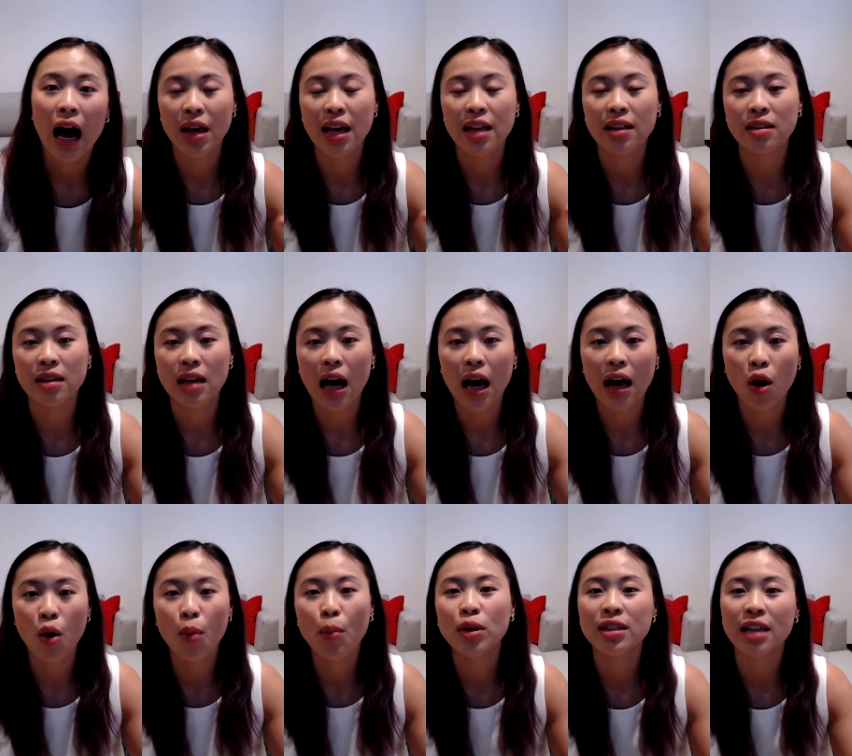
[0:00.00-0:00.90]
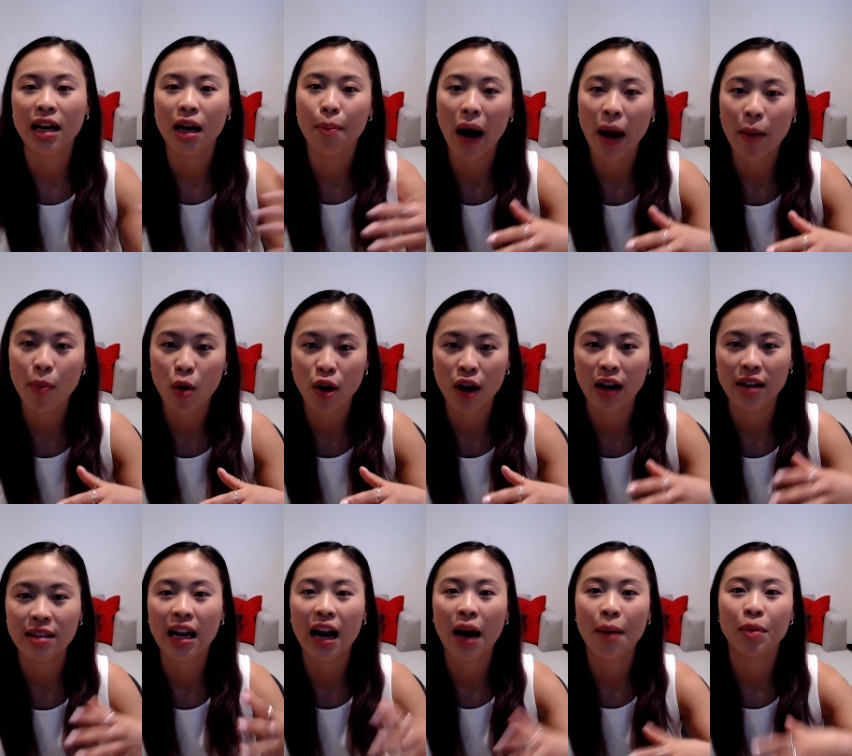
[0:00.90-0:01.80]
it's almost like a
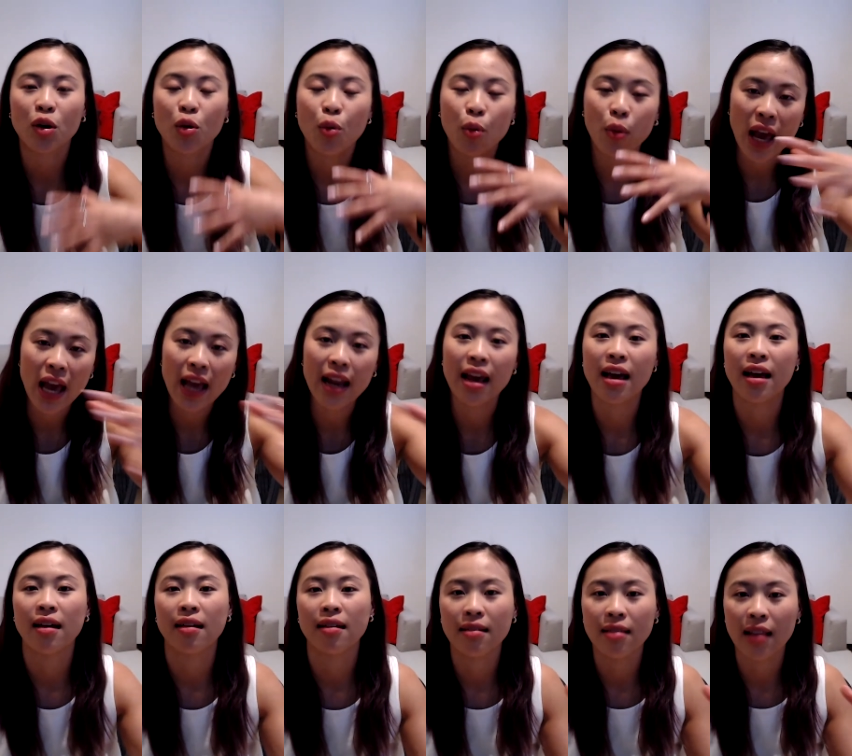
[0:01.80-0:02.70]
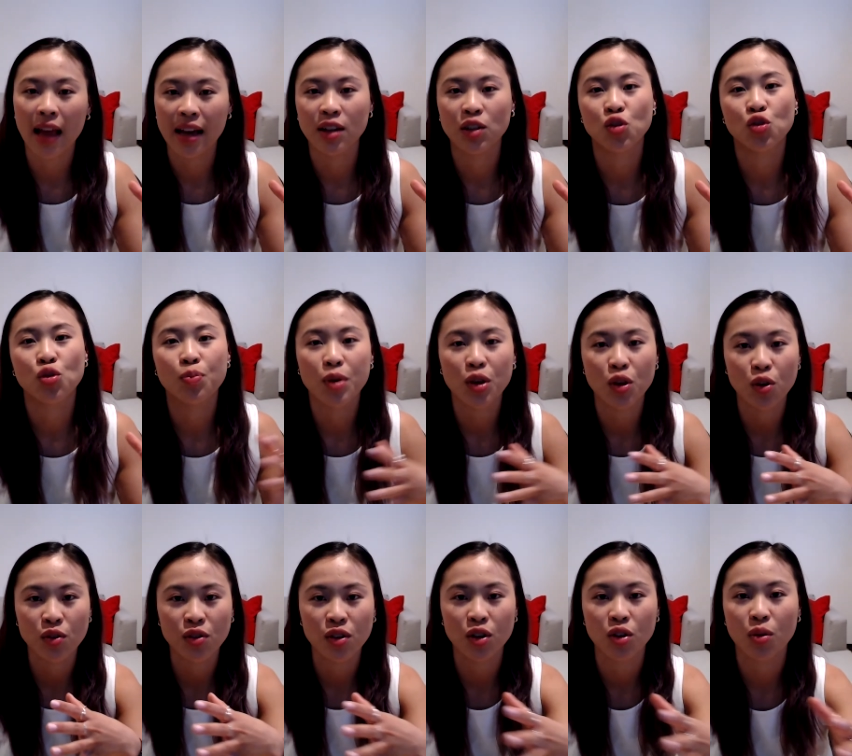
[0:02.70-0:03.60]
byproduct that I'm creating a super
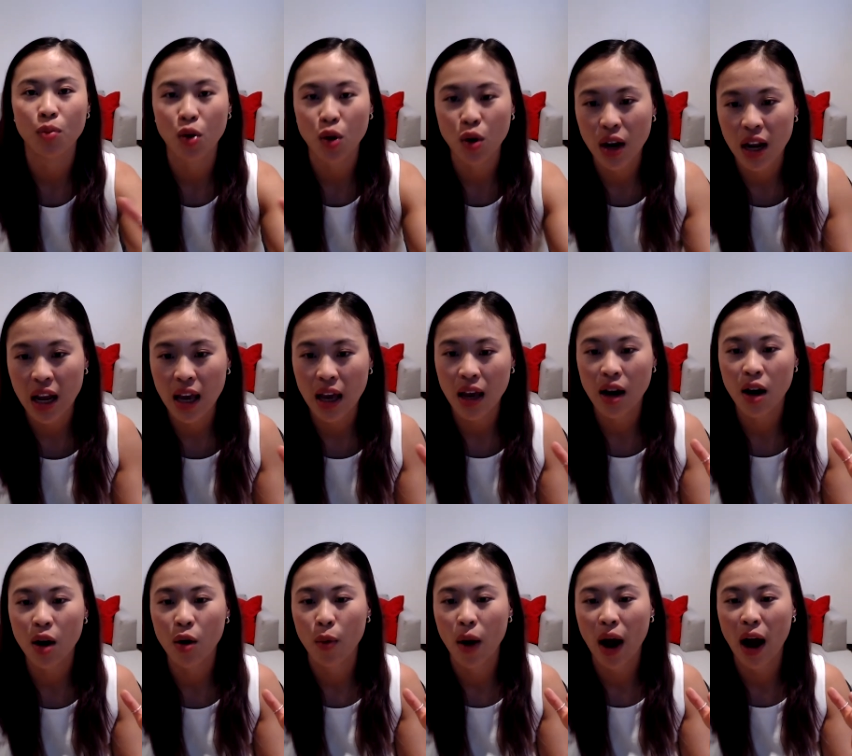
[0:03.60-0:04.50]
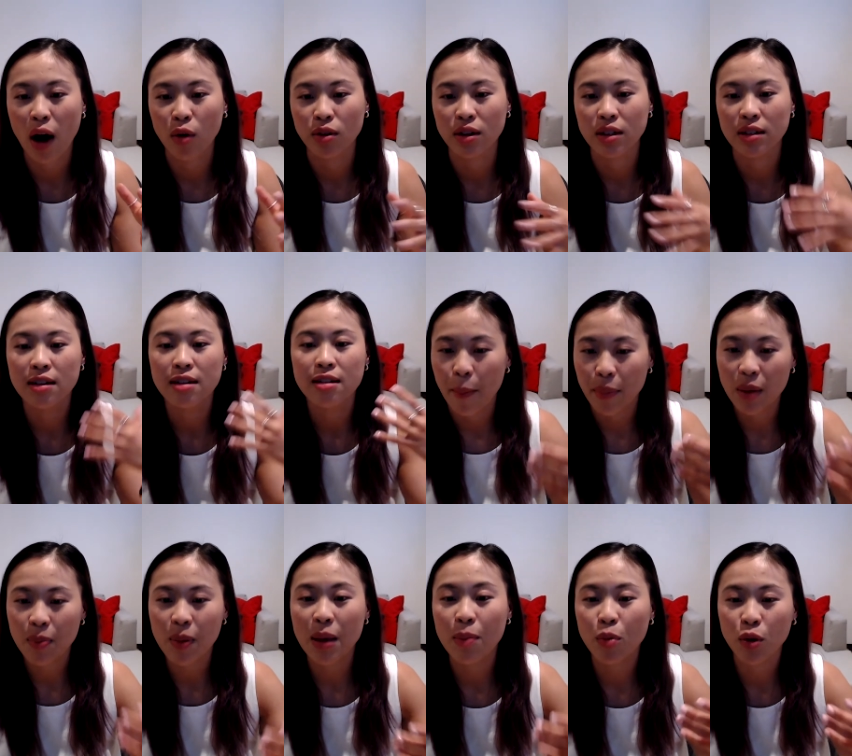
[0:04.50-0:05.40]
user community around
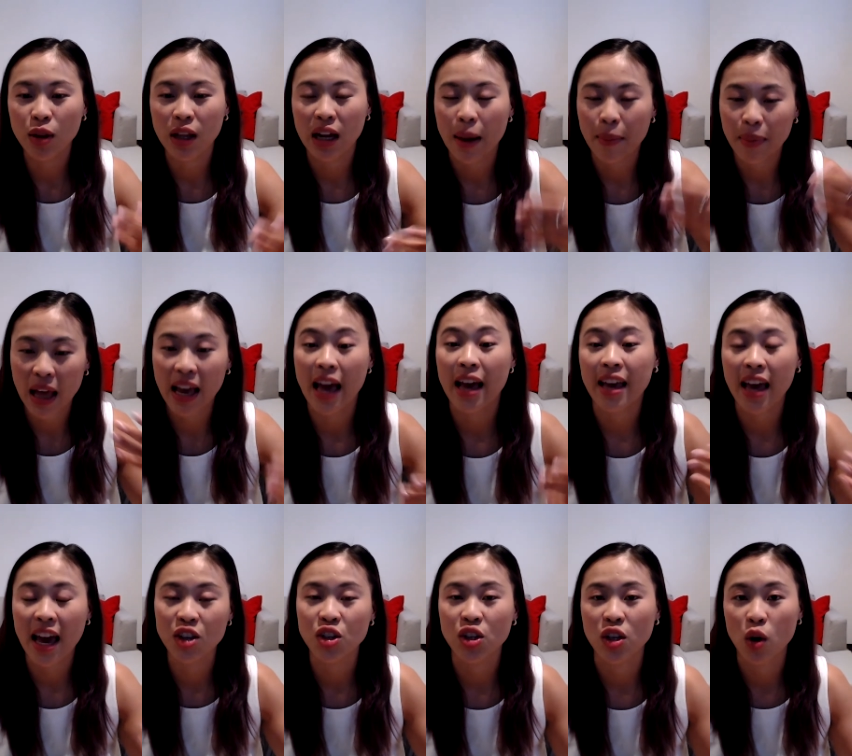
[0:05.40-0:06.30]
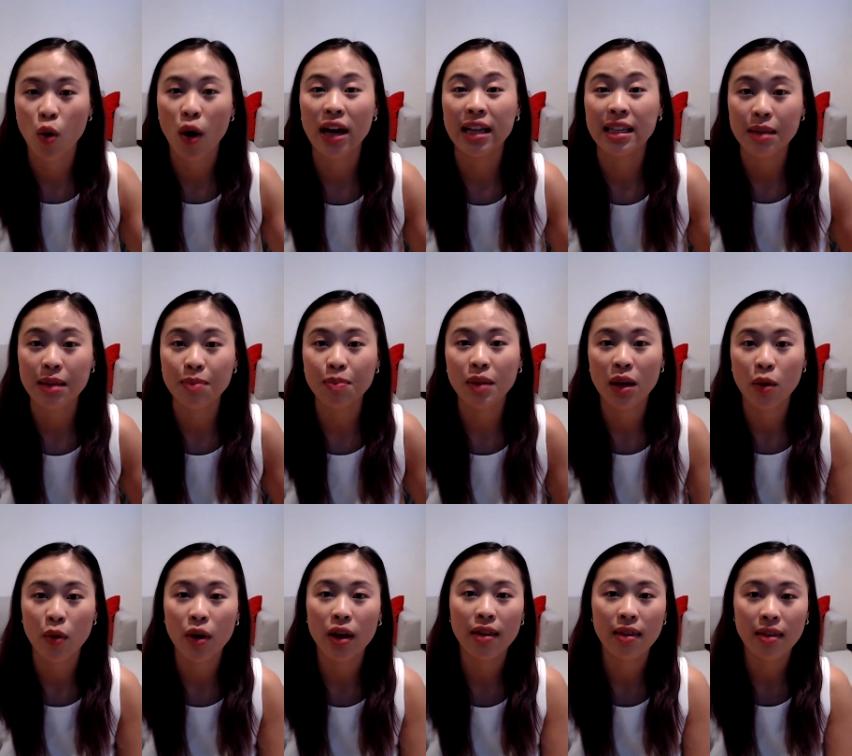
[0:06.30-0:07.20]
the people that I'm engaging quite deeply
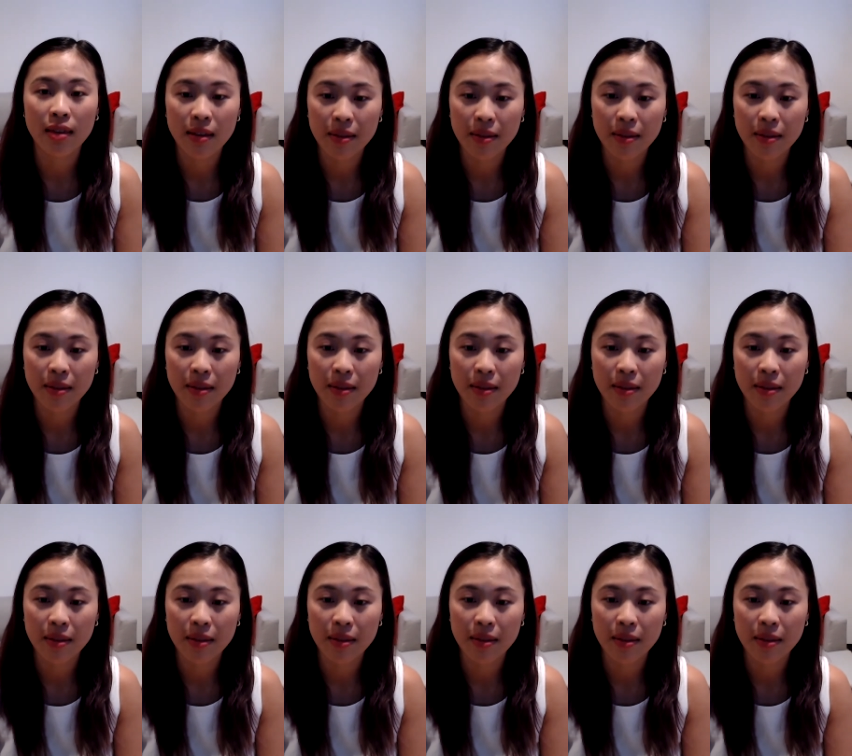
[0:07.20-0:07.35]
with.